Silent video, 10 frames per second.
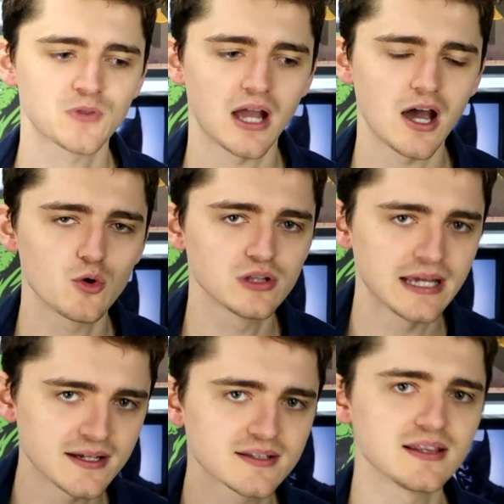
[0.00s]
I will
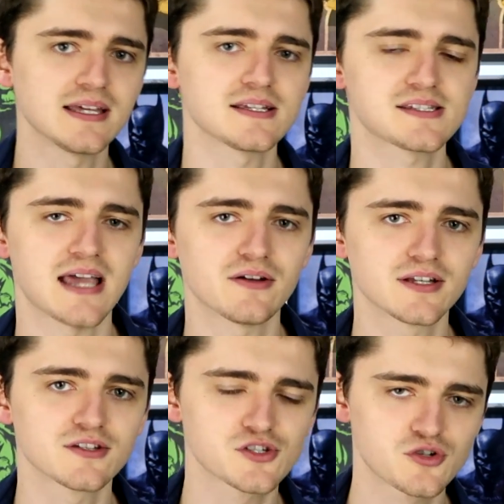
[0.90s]
link the links down
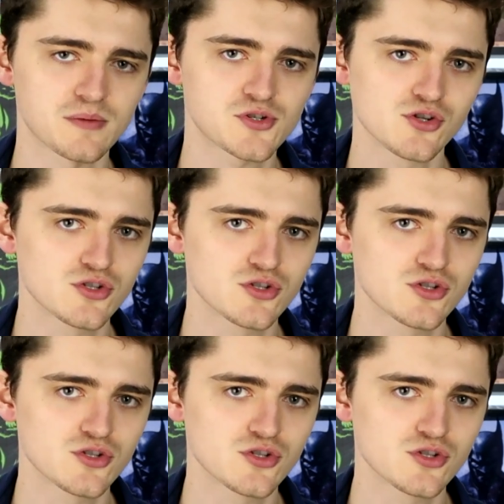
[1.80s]
in the description